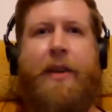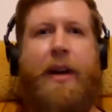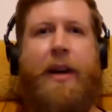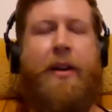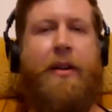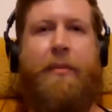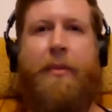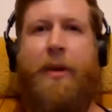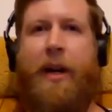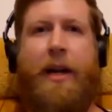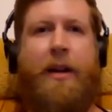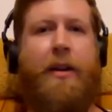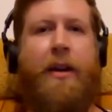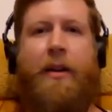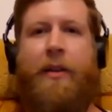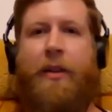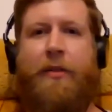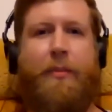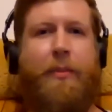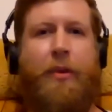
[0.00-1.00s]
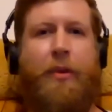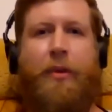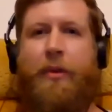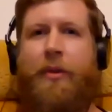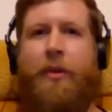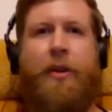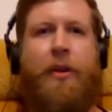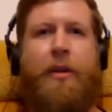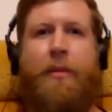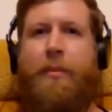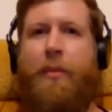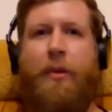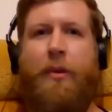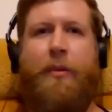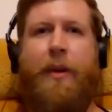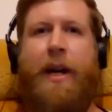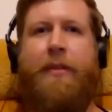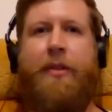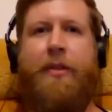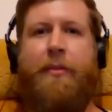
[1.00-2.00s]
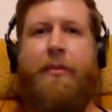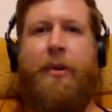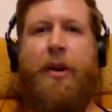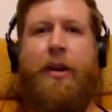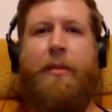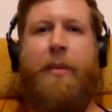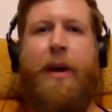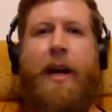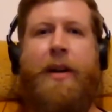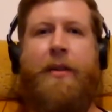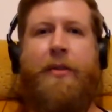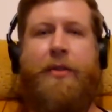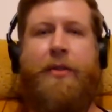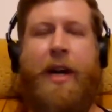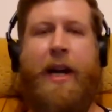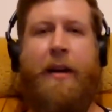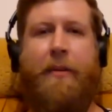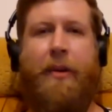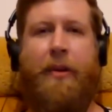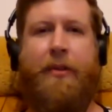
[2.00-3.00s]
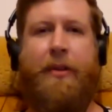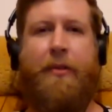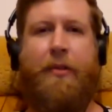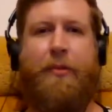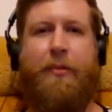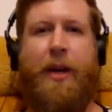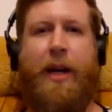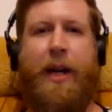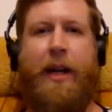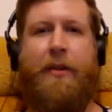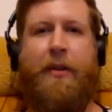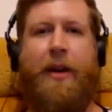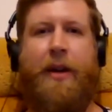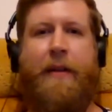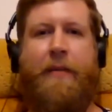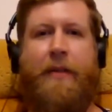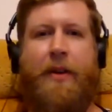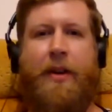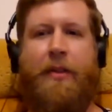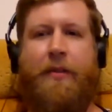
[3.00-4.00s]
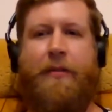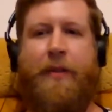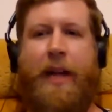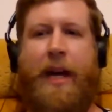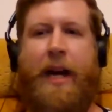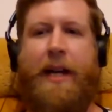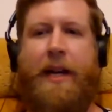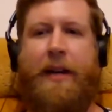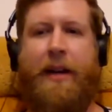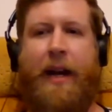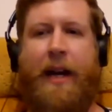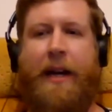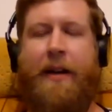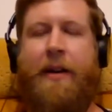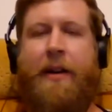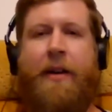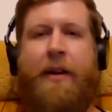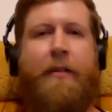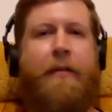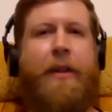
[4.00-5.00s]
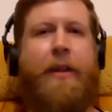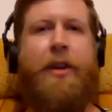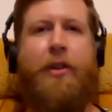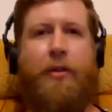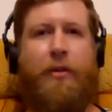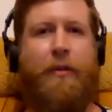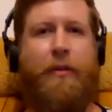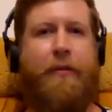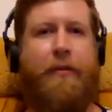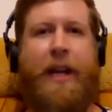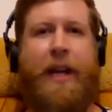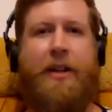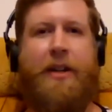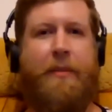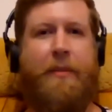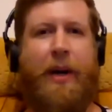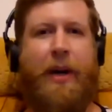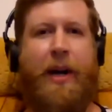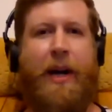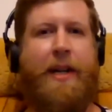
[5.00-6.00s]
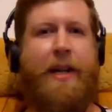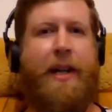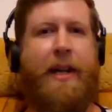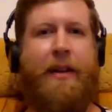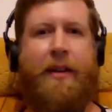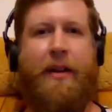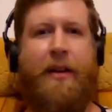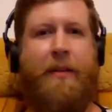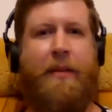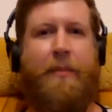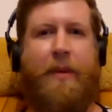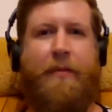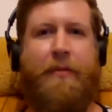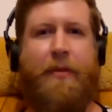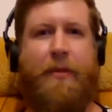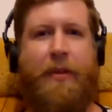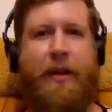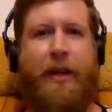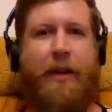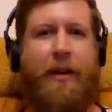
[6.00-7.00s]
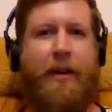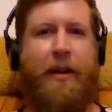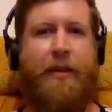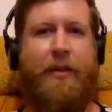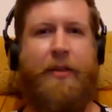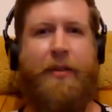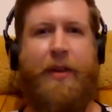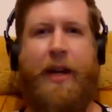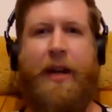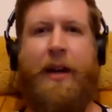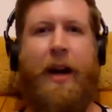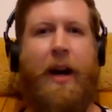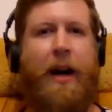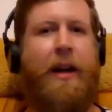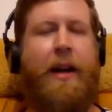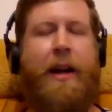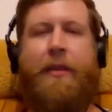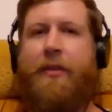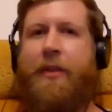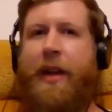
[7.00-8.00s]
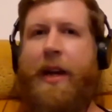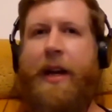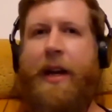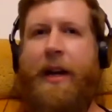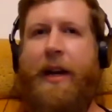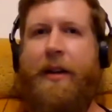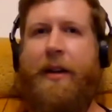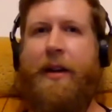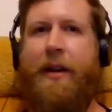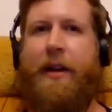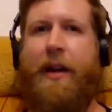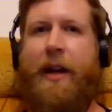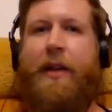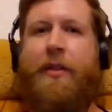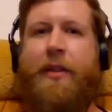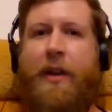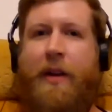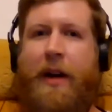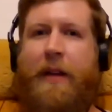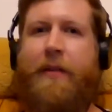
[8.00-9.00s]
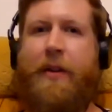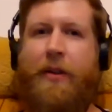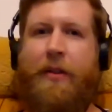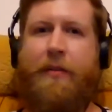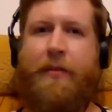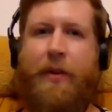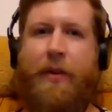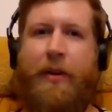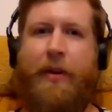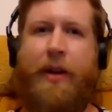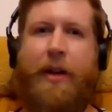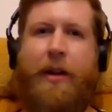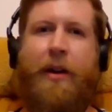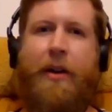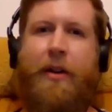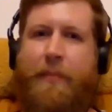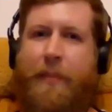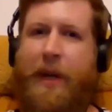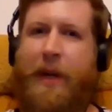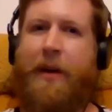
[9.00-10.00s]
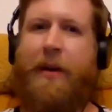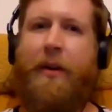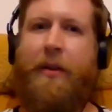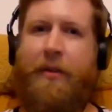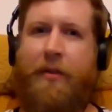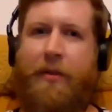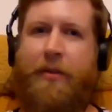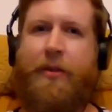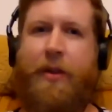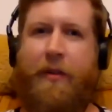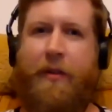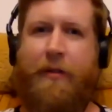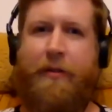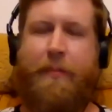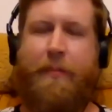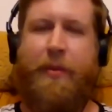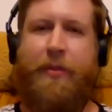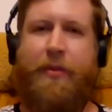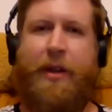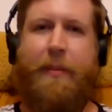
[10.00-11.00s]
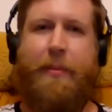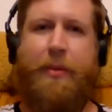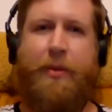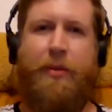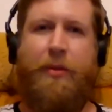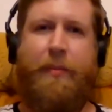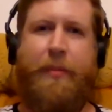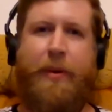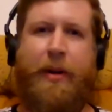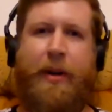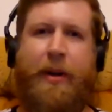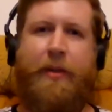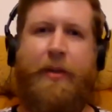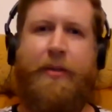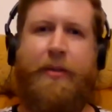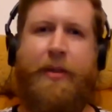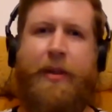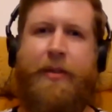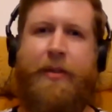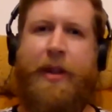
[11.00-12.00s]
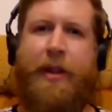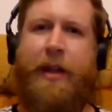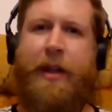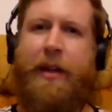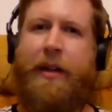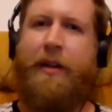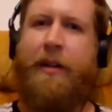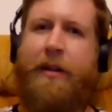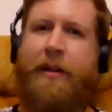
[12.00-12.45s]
I don't really know this more more recent work. My understanding was there was really good evidence for that in like visual feature binding, the the 40 hertz thing. Uh, is there is there evidence for it that goes beyond sort of perceptual processing?